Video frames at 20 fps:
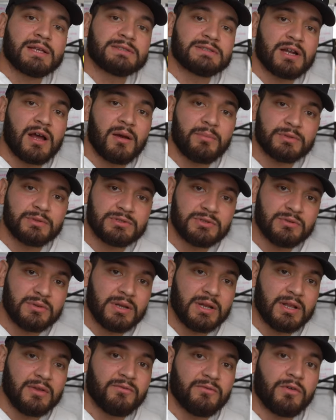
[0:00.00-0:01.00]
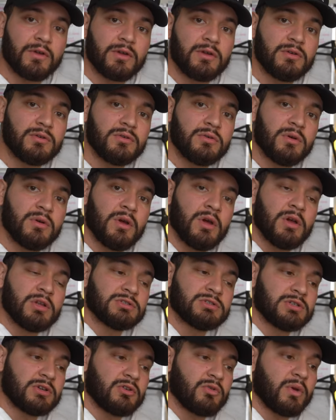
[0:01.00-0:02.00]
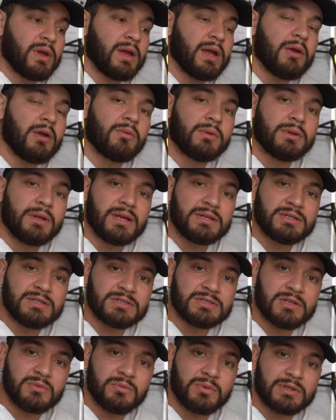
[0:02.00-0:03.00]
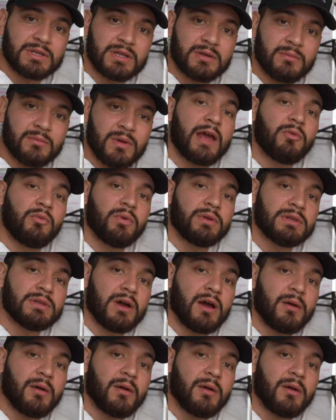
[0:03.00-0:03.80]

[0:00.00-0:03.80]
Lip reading: as an opportunity for you to create a relationship with them. And when the